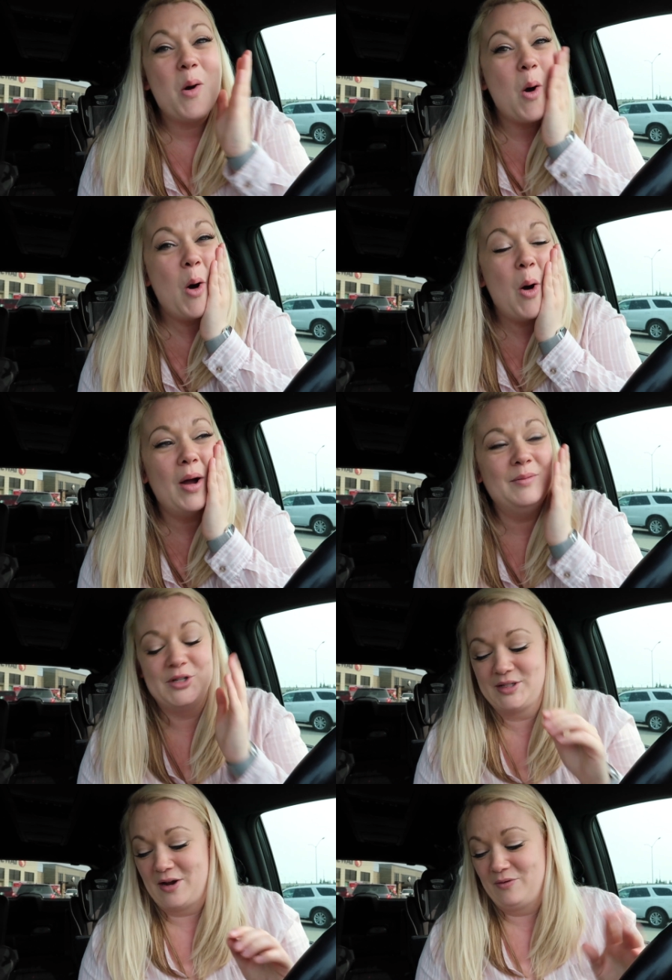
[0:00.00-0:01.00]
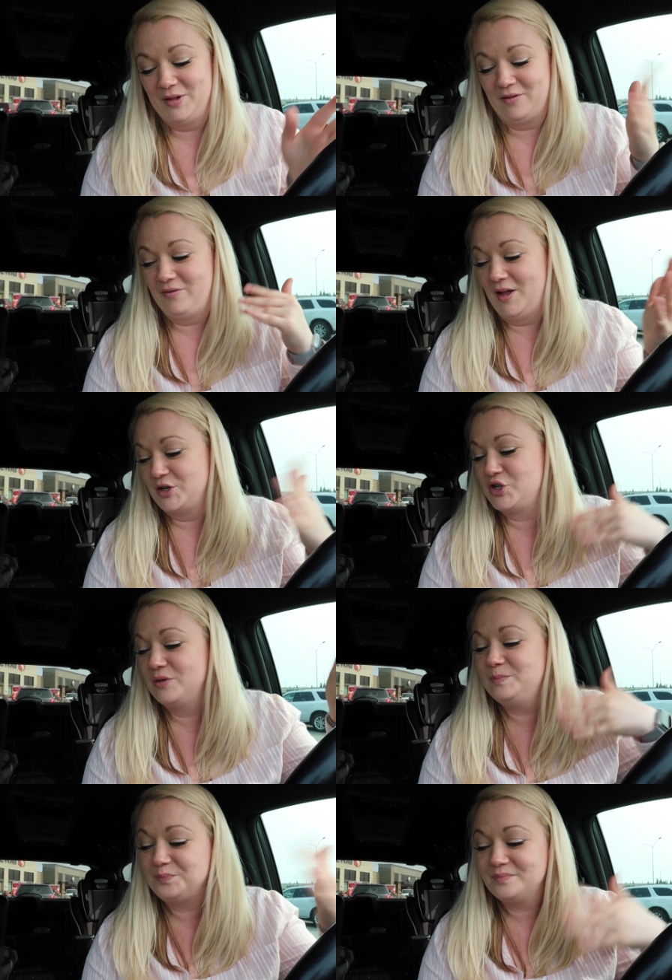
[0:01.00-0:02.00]
Oh, I just got really flush.
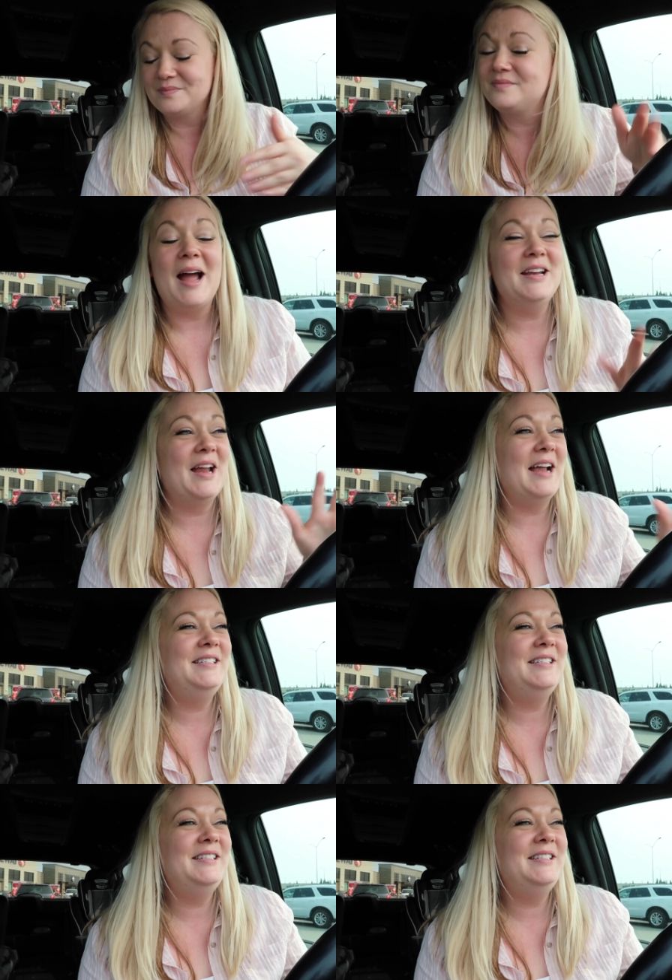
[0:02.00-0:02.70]
I